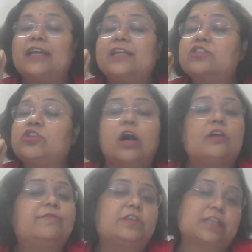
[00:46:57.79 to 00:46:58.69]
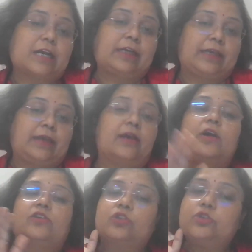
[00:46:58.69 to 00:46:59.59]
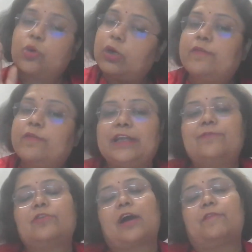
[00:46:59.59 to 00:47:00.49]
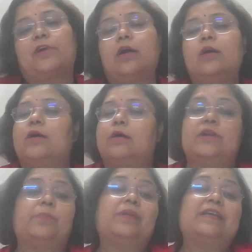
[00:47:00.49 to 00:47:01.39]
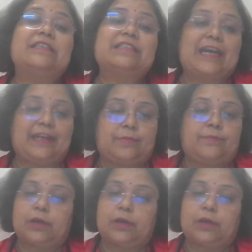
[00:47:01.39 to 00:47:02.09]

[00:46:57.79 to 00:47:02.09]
It is not for suckling. So don't worry if you have a nipple inside.